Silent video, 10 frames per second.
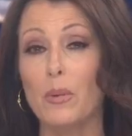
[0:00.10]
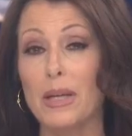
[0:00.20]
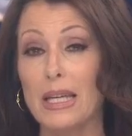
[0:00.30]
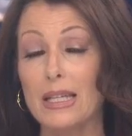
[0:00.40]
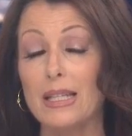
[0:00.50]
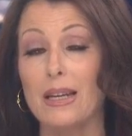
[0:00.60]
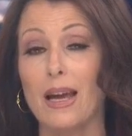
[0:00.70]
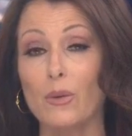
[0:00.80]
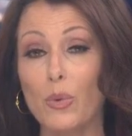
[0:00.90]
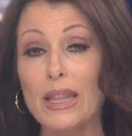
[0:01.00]
begin
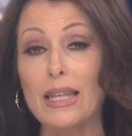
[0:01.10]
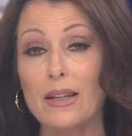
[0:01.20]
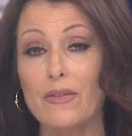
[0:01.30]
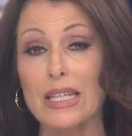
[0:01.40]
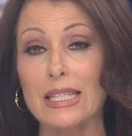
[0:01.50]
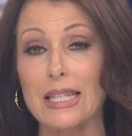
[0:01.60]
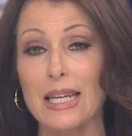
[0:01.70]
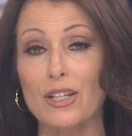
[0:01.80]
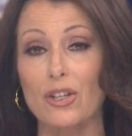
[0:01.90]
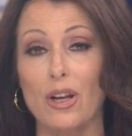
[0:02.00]
tonight with an
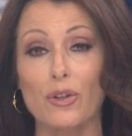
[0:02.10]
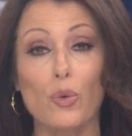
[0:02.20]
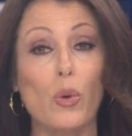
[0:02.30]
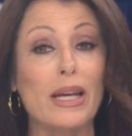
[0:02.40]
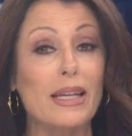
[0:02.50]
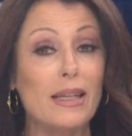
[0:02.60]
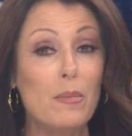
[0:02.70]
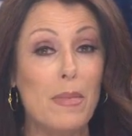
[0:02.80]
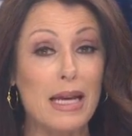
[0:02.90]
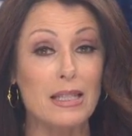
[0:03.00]
investigation underway
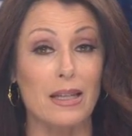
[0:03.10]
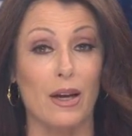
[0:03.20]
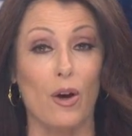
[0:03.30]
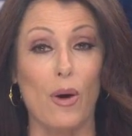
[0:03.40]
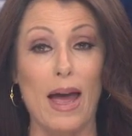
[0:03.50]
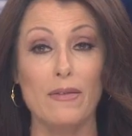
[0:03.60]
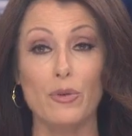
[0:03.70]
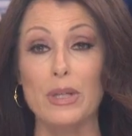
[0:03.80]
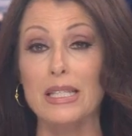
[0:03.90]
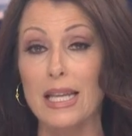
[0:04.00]
in Mexico
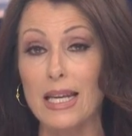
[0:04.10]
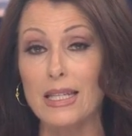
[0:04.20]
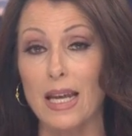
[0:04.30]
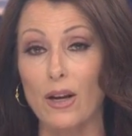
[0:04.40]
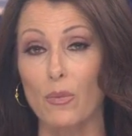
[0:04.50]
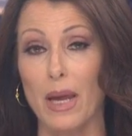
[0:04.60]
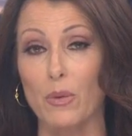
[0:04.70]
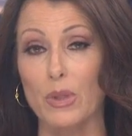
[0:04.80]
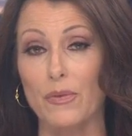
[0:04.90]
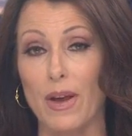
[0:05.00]
after a San Diego
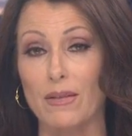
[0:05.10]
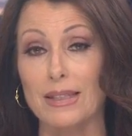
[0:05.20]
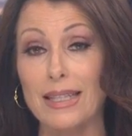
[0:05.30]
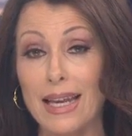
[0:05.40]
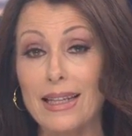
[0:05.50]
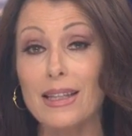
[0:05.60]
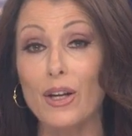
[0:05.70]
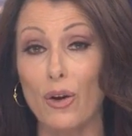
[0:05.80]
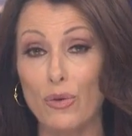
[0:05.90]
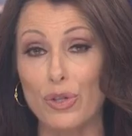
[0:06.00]
man was found dead in
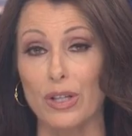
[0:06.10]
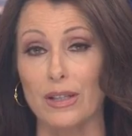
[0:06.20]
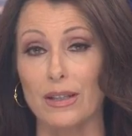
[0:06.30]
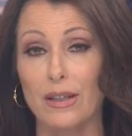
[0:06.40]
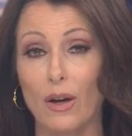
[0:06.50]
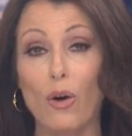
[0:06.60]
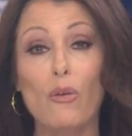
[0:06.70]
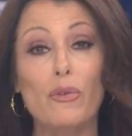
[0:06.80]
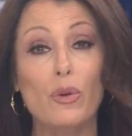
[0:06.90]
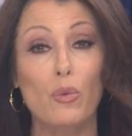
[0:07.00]
the ocean
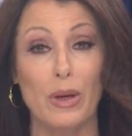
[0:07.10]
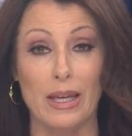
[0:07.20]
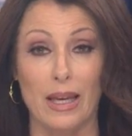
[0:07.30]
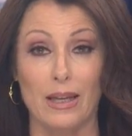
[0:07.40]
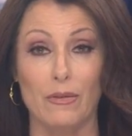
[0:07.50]
over the weekend.